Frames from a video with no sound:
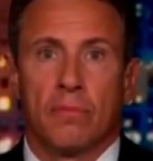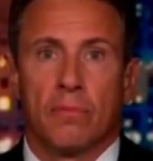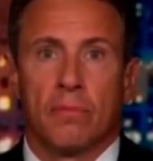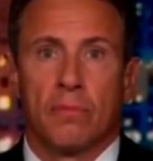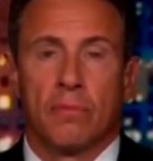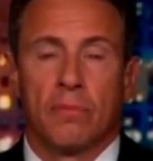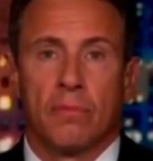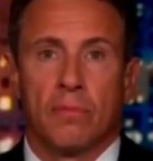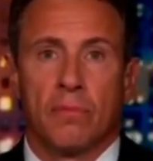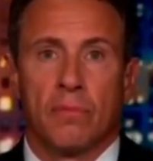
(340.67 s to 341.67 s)

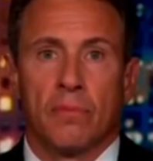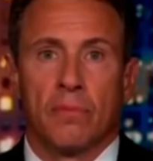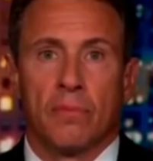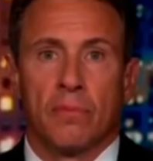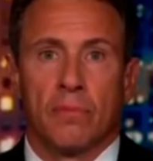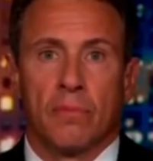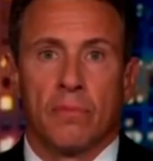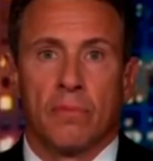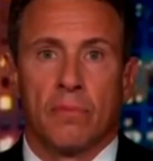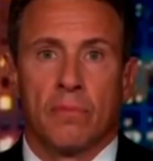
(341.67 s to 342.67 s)

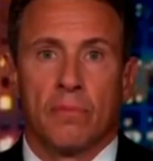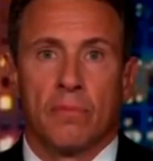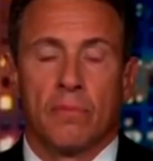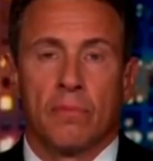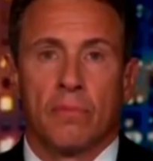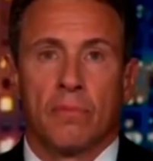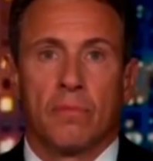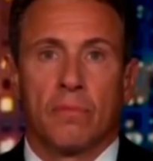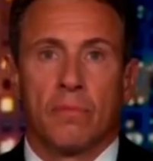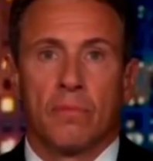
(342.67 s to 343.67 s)

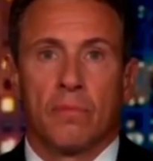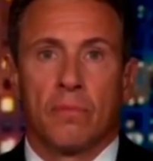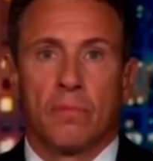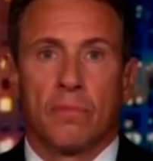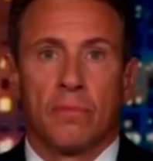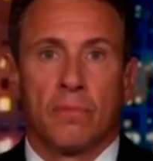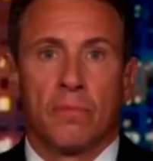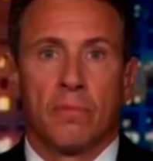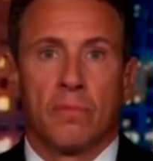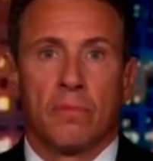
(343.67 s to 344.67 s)

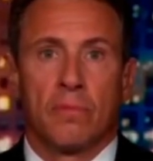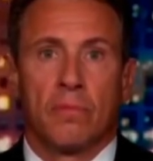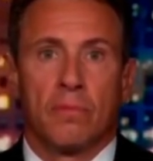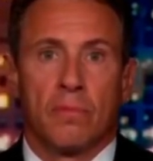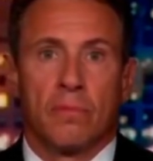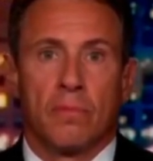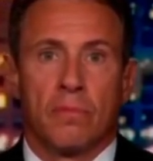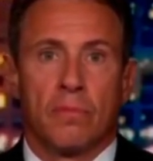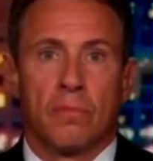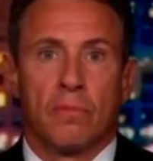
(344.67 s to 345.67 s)

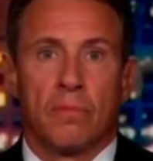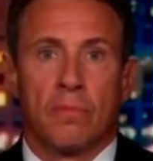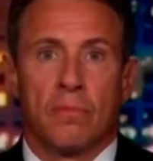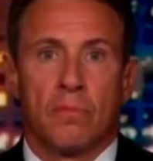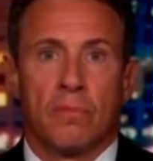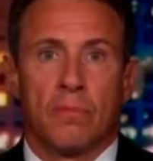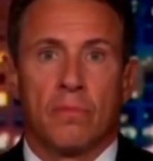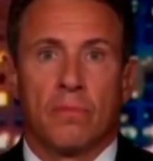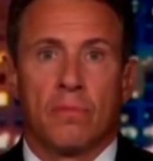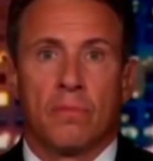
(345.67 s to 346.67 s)

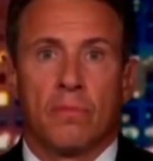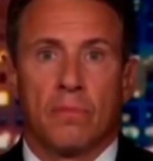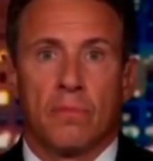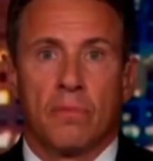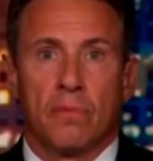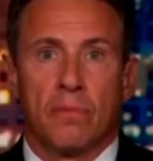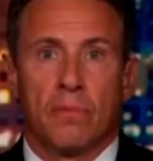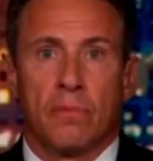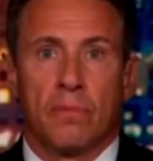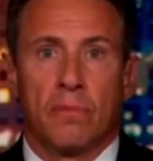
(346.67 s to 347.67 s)

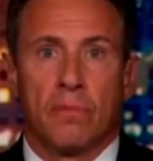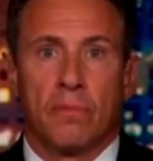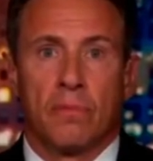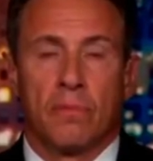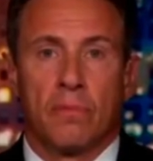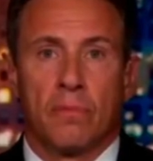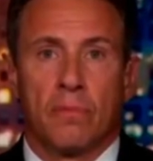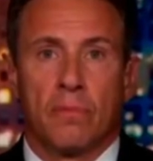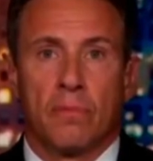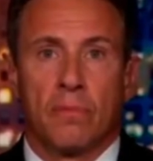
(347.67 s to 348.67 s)
No words are spoken by the person on screen.